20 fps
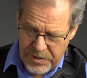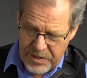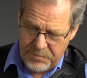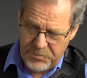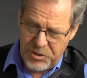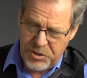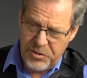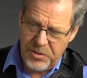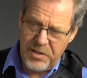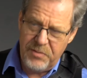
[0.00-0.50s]
I'm
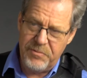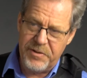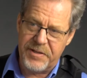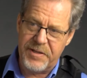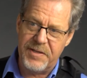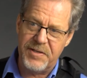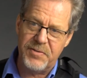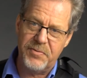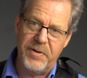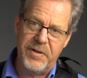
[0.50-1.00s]
shooting with
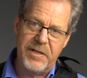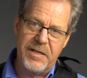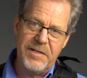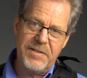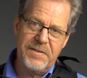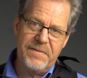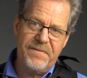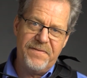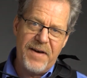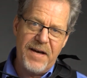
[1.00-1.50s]
this one,
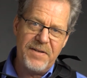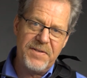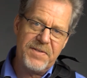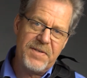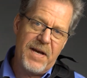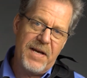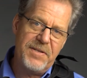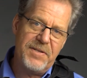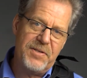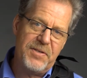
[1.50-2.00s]
because the file
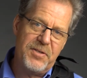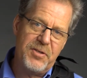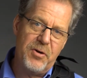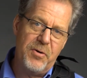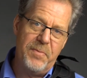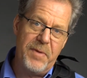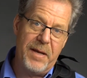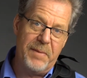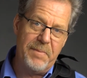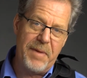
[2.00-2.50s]
size is
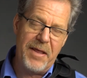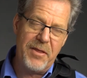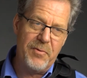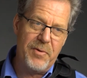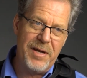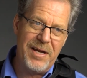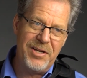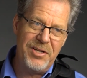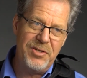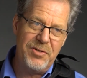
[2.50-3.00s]
so big, by the
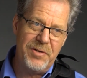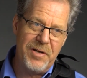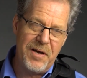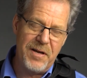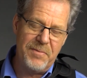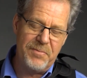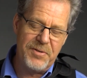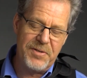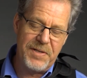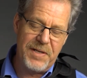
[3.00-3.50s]
way, I shoot
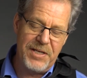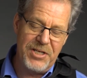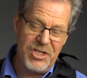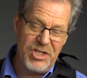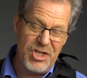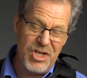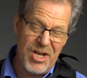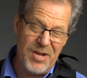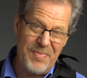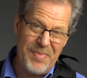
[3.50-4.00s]
100%
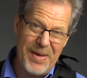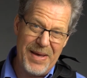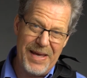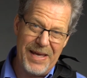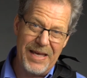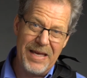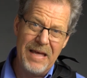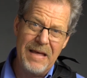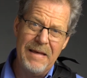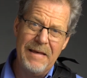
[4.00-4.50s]

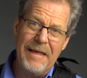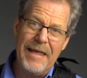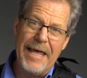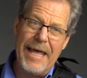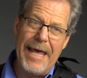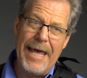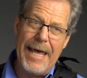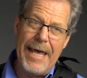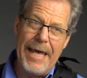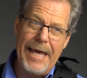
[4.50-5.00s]
JPEG,
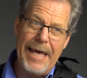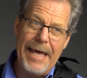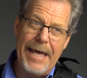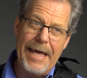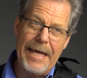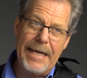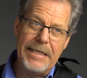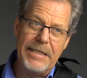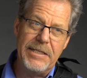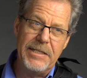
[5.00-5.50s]

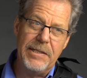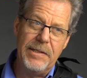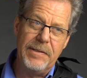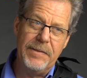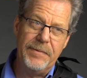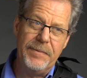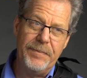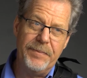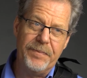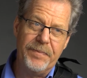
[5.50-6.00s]
and
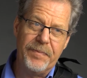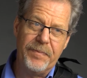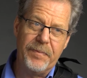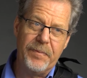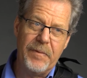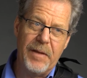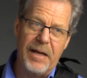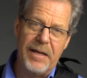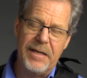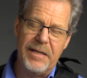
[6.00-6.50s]

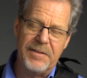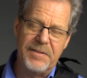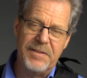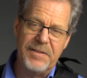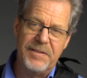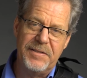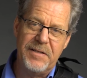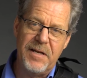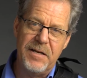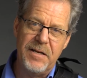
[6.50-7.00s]
I get
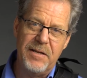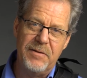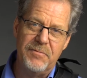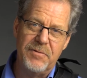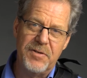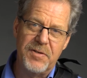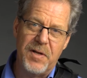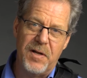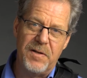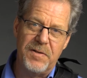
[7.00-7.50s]
stunning
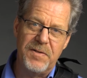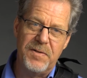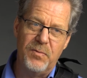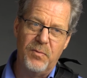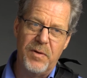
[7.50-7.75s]
results.